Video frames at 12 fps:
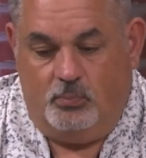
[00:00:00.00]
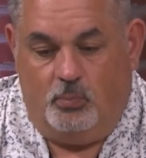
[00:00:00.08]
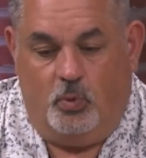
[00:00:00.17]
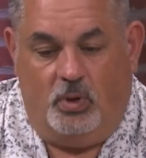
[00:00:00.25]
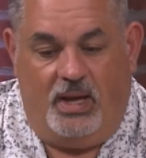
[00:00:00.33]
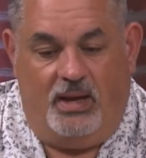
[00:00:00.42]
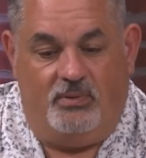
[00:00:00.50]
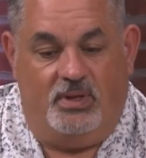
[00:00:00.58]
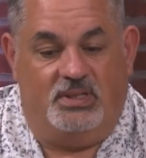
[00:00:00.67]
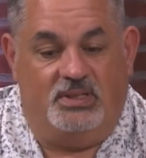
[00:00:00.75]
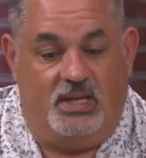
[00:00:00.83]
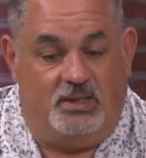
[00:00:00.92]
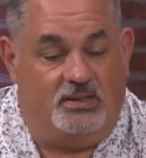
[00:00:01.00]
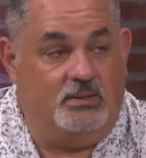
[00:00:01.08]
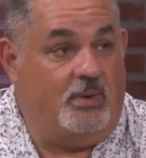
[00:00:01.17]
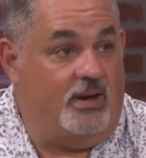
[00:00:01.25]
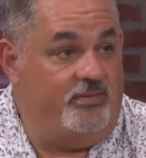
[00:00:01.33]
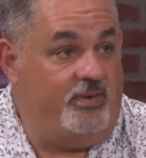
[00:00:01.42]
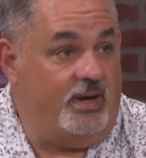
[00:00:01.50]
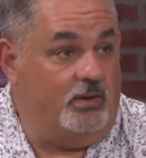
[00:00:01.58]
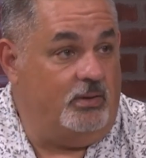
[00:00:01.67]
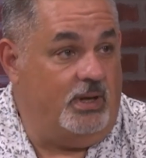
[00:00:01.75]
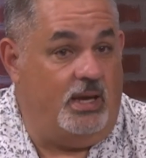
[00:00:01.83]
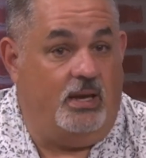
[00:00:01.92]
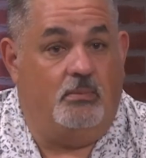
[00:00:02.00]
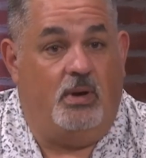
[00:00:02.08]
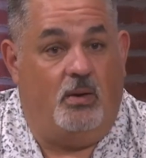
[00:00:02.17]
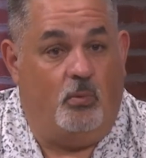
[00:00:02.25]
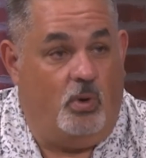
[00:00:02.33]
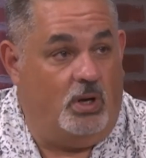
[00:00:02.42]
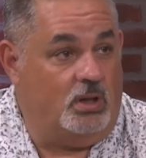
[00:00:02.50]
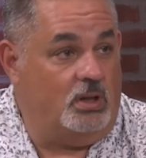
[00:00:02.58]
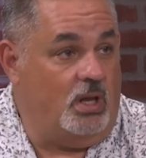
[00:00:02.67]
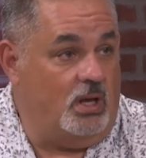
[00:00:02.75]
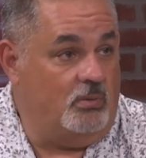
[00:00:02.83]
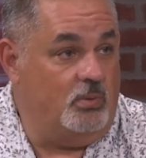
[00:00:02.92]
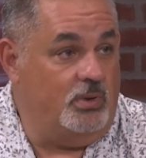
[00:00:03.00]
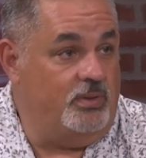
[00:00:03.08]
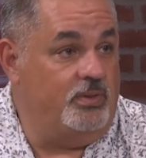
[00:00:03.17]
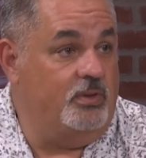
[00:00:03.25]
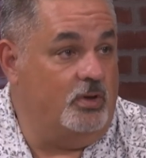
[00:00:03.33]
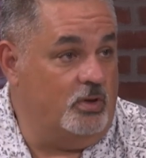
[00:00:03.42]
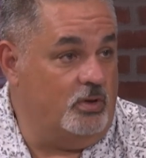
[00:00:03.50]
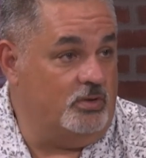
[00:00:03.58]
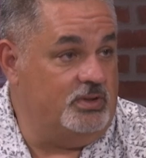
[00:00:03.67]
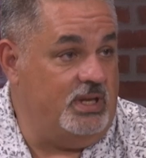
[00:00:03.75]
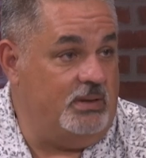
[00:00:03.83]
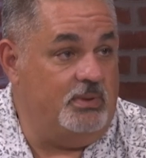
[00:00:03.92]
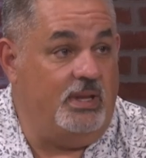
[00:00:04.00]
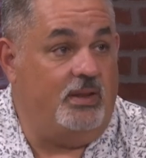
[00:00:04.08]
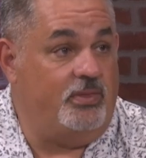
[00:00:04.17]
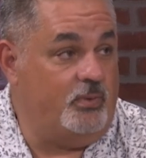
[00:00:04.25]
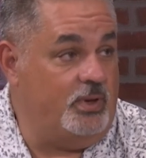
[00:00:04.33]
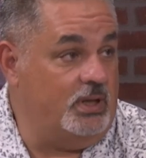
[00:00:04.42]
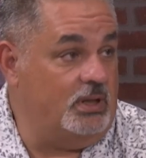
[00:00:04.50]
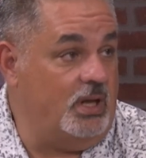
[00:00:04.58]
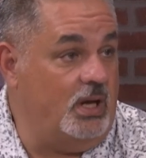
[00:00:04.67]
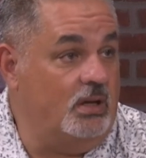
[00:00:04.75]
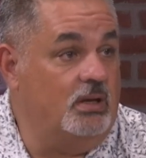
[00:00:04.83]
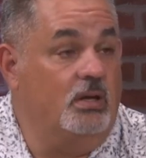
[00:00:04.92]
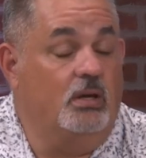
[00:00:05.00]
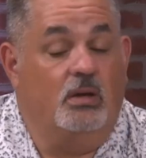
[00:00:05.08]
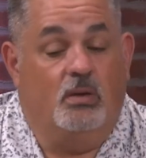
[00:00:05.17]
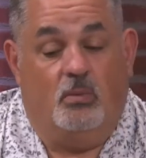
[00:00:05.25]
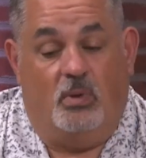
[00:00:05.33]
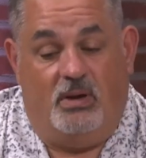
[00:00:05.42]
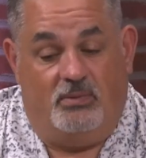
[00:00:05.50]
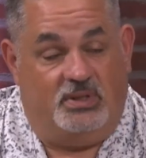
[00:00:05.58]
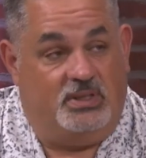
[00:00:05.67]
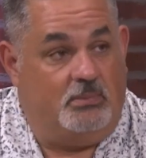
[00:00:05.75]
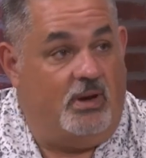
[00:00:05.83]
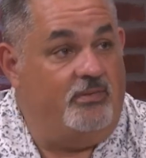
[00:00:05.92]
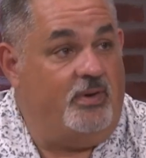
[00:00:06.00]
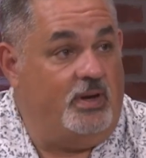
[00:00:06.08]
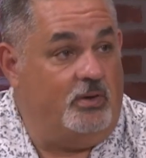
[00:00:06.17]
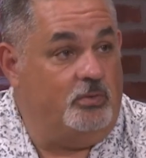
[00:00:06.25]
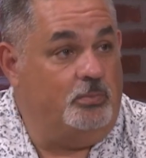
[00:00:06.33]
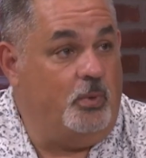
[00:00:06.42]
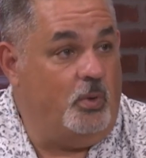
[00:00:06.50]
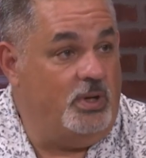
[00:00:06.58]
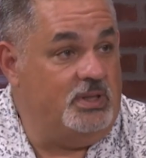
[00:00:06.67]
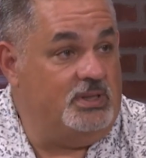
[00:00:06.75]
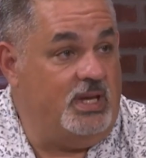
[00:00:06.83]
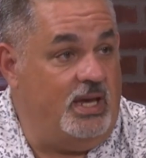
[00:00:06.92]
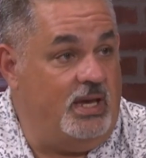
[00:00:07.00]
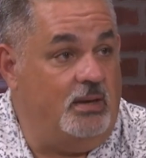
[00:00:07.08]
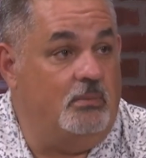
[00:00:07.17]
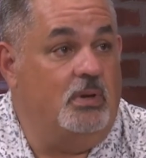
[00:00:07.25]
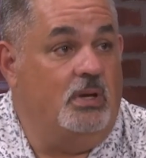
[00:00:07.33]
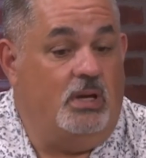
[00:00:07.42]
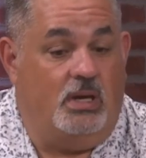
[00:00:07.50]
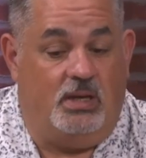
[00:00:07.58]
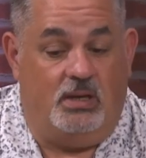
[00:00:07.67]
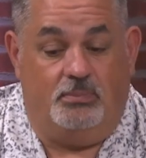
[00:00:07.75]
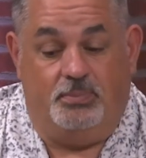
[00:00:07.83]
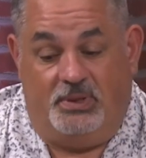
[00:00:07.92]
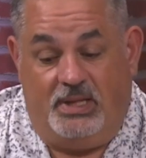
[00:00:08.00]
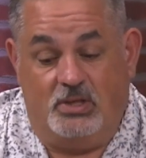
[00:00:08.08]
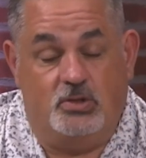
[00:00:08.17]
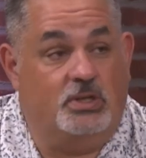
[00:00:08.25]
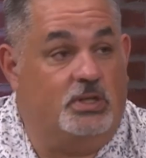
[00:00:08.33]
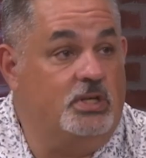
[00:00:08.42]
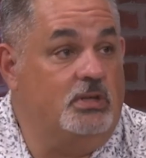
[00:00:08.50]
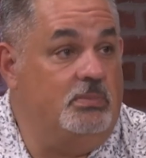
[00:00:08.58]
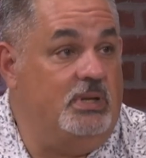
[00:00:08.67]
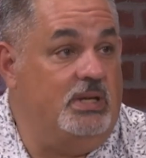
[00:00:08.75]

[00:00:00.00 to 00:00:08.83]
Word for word: we'll have a state semifinal game at one o'clock with the girls team, and at three o'clock we'll have a semifinals boys game, and it potentially could